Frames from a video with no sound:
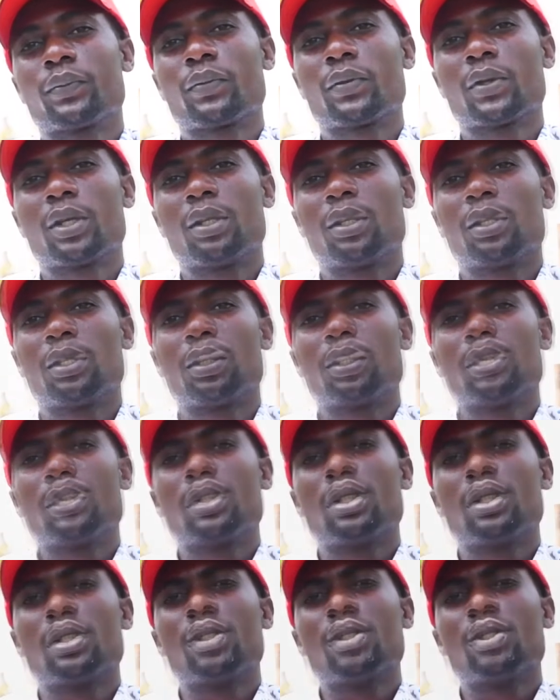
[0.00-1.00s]
So
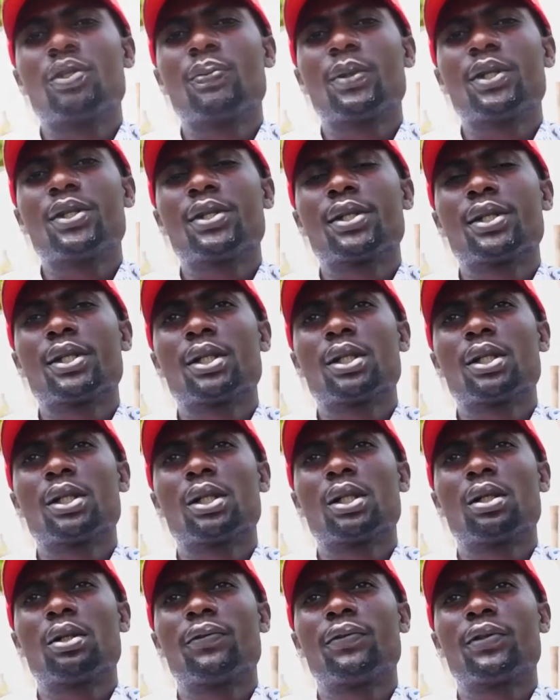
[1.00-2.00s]
basically spacing
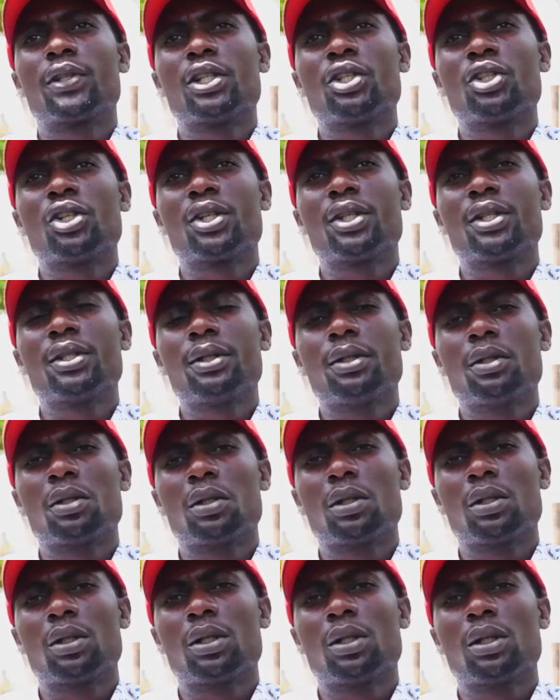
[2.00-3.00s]
of tangerine,
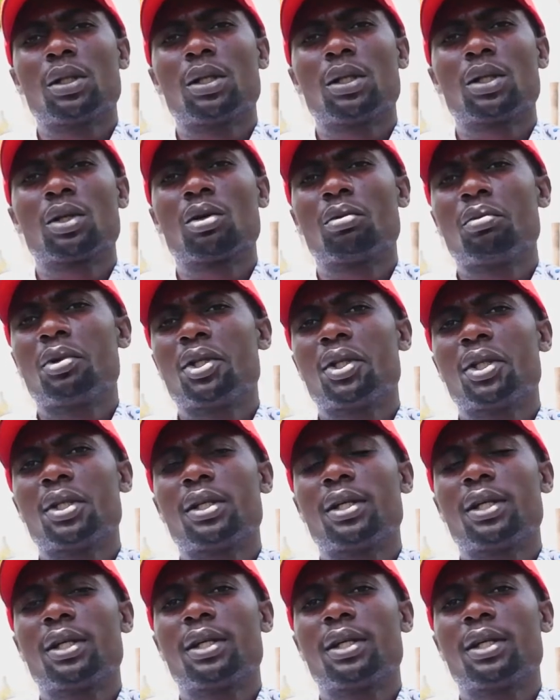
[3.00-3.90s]
recommended